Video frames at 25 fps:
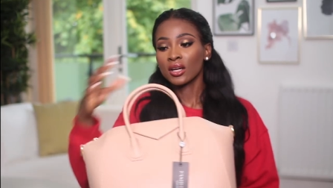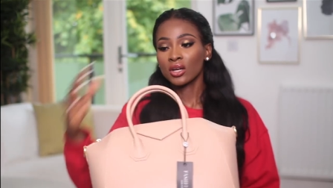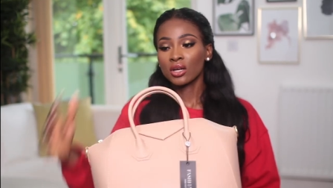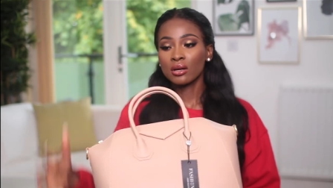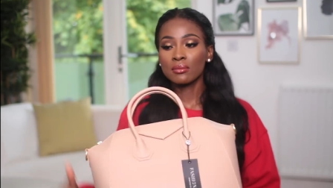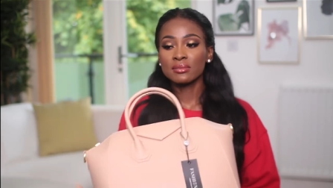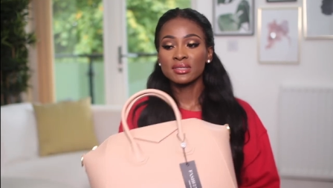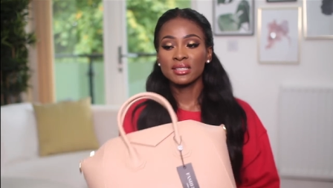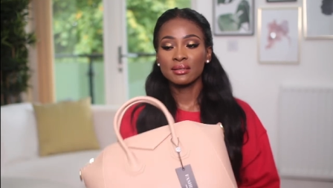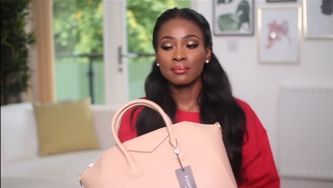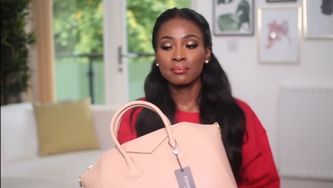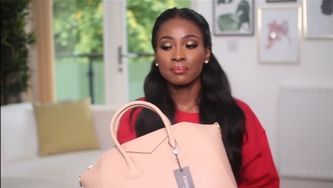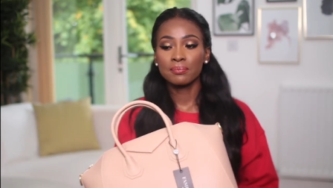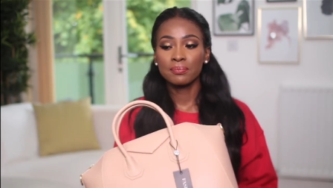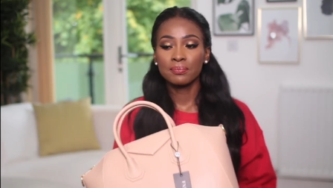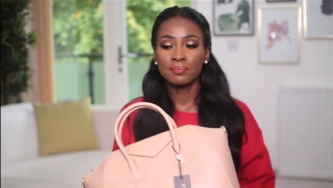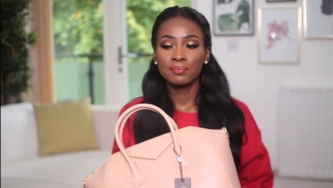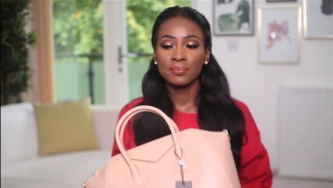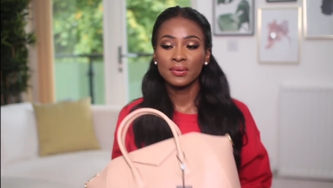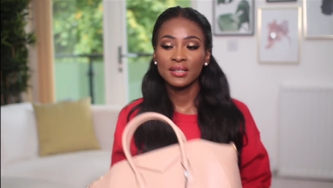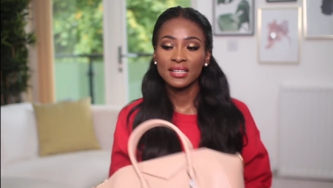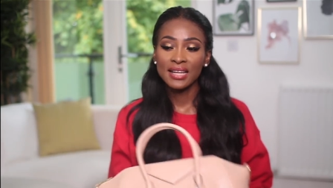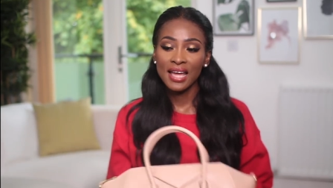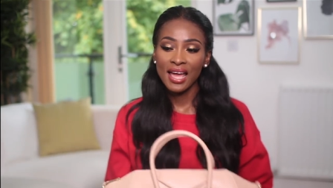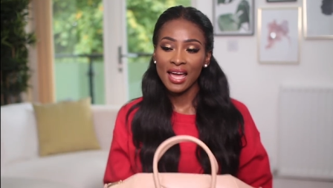comes in
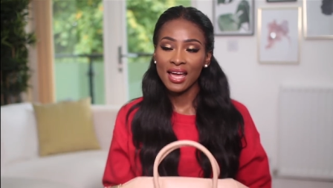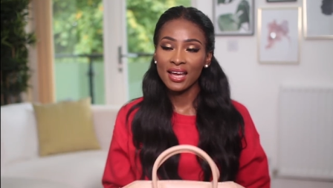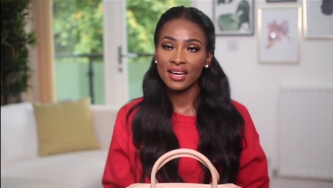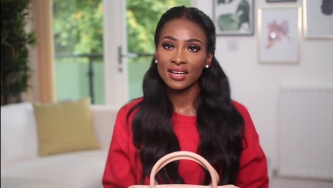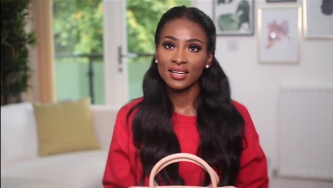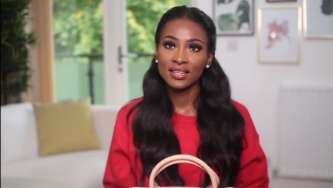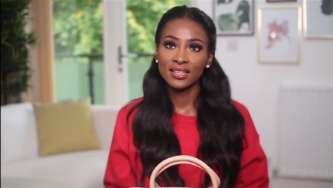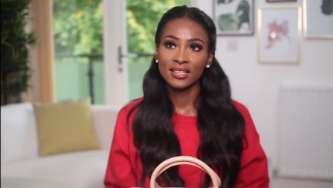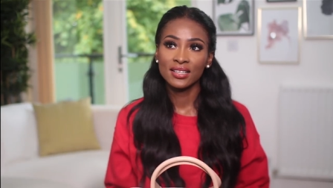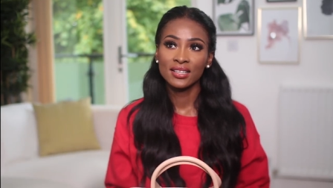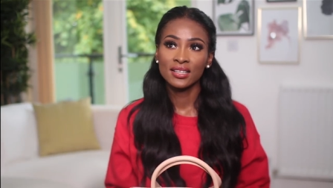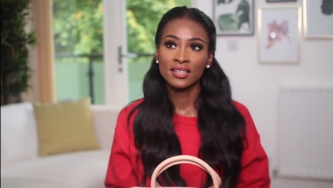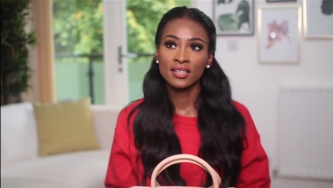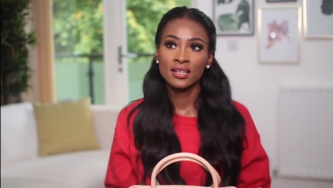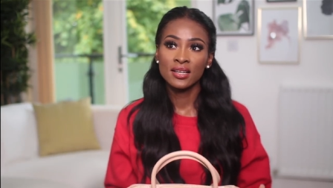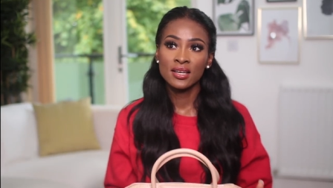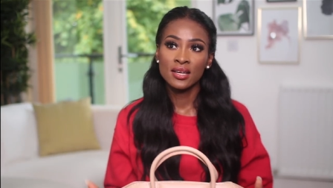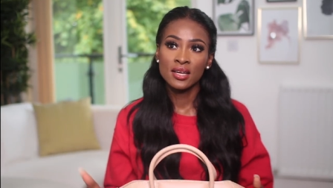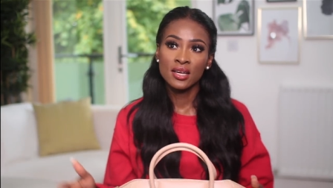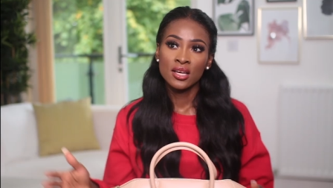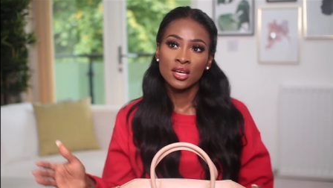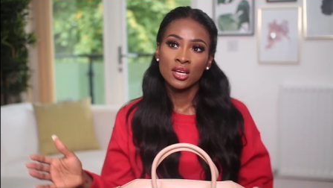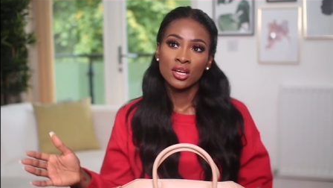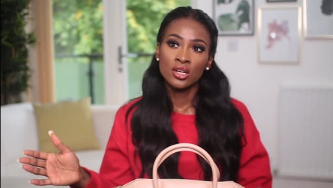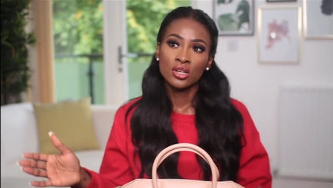black
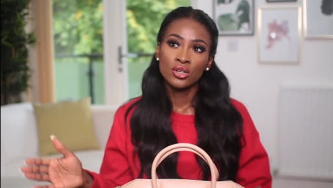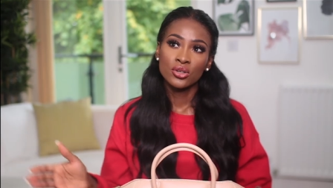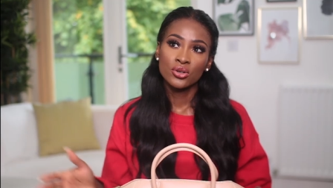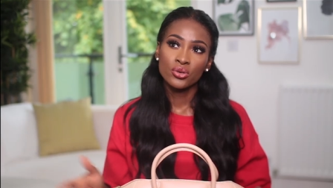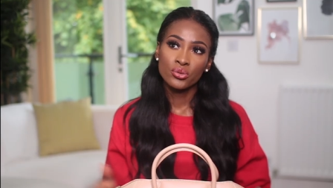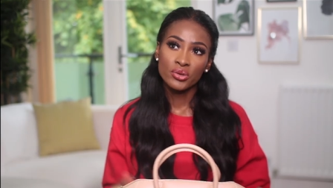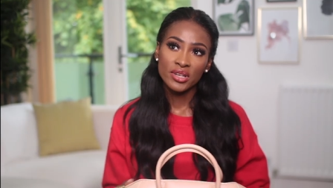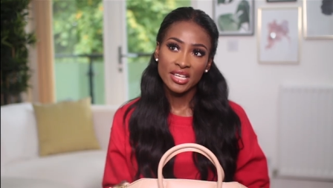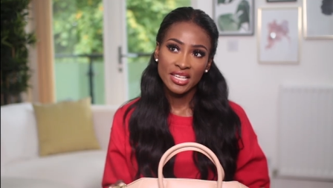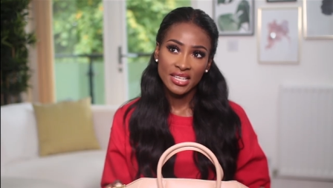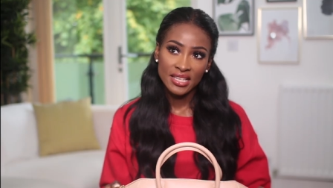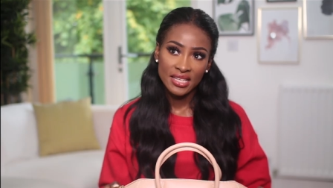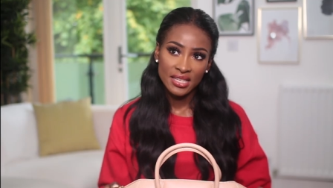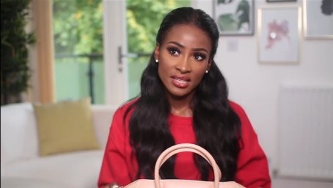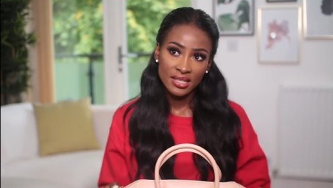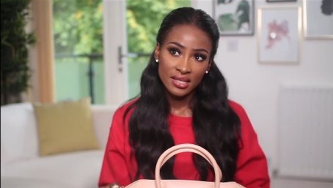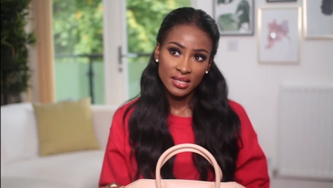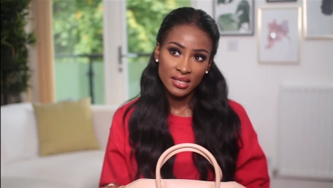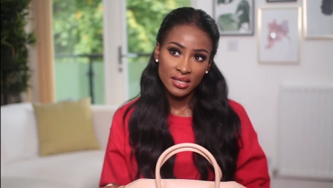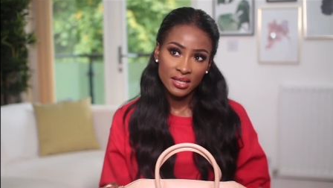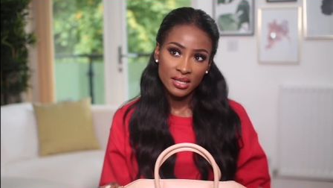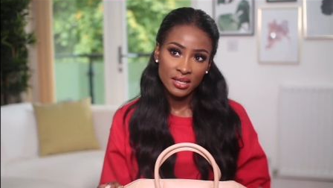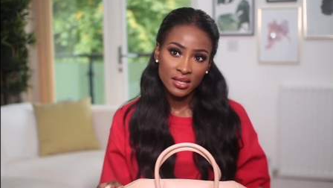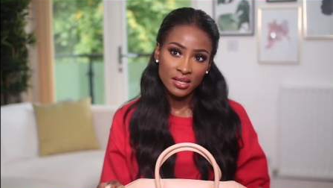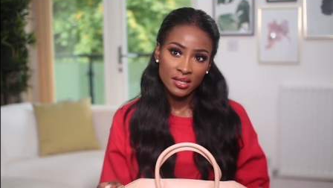
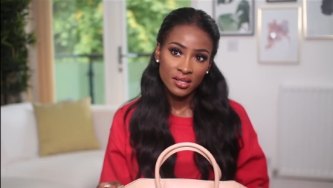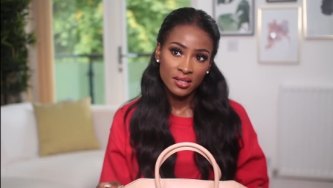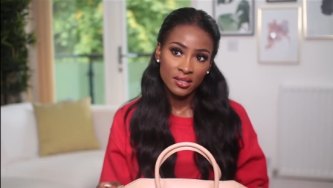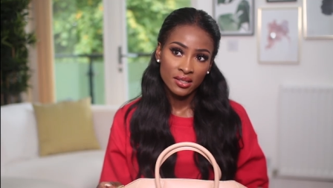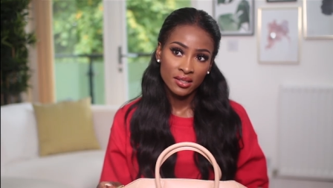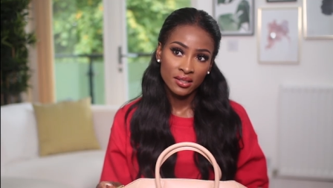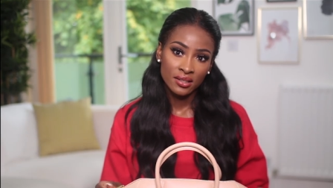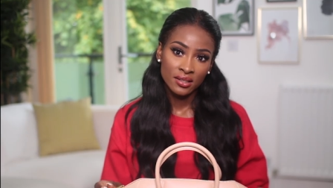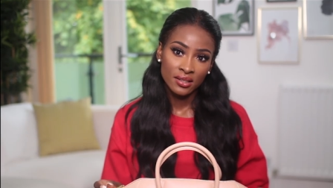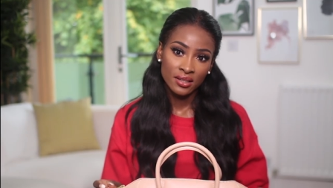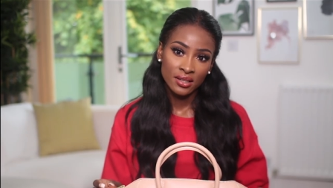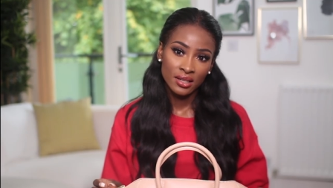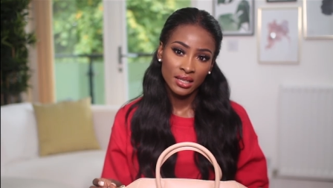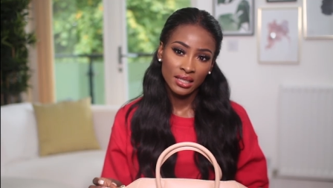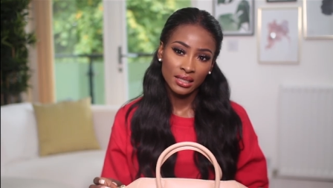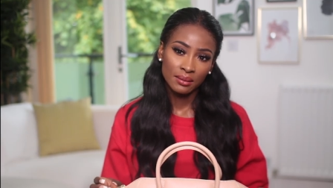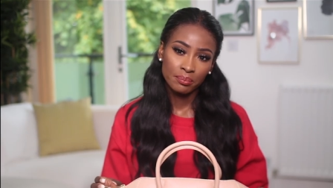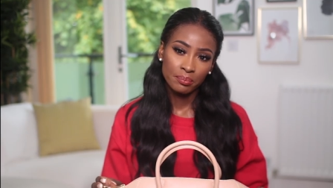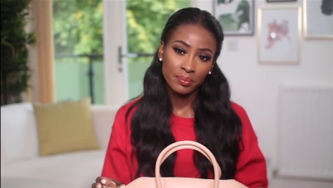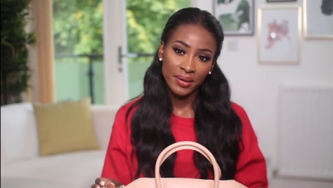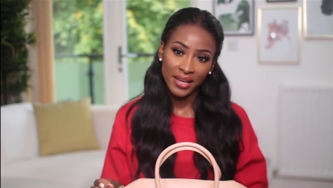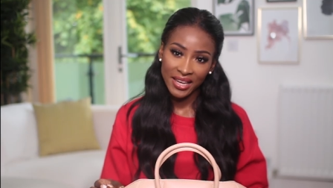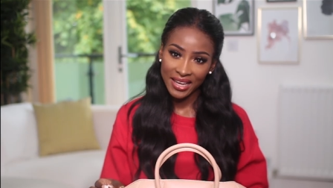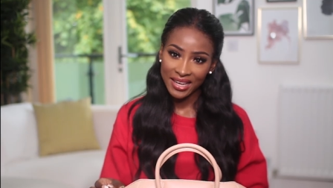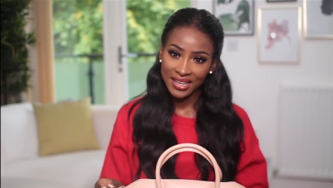green
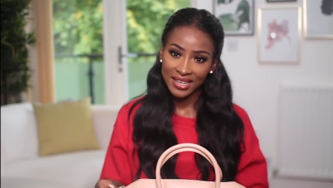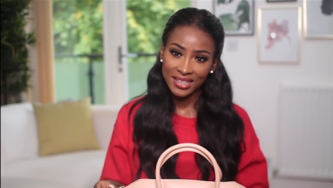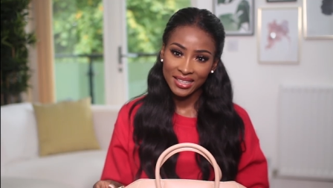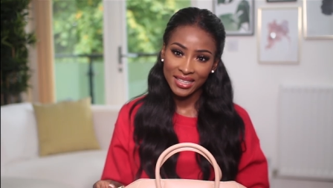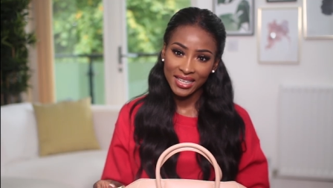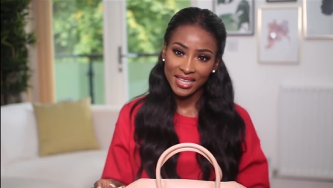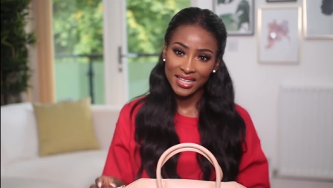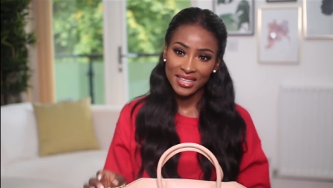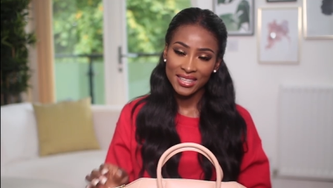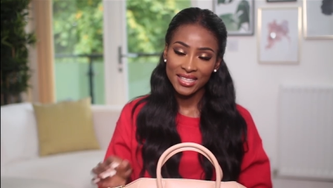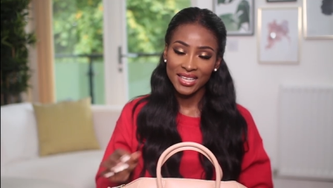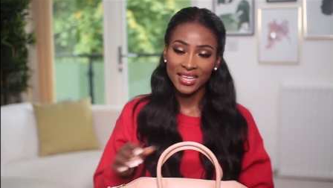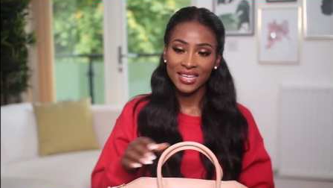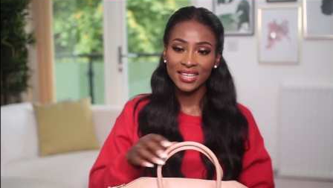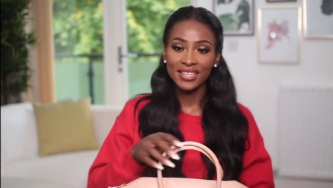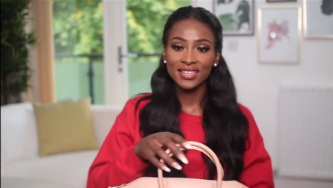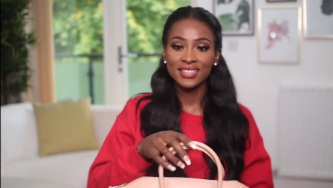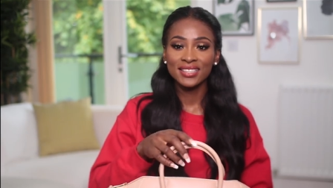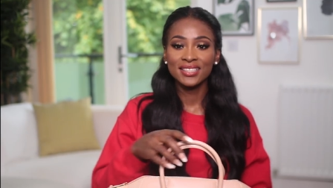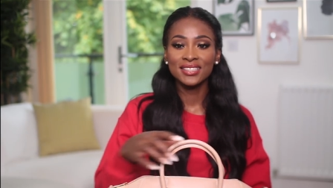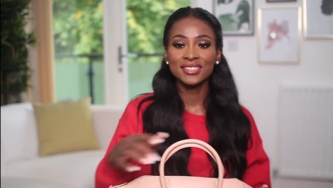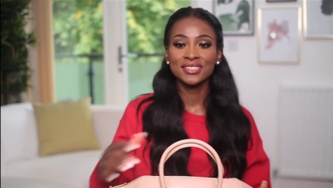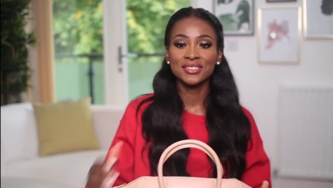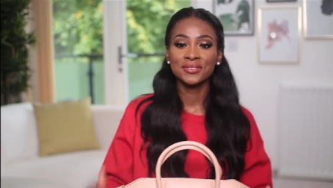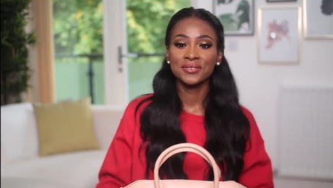and pink I
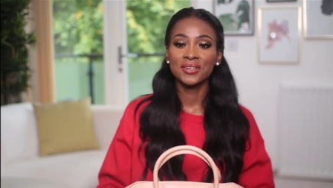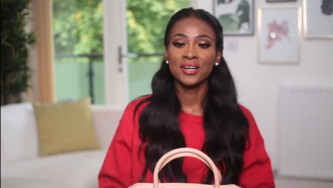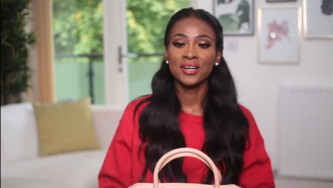think as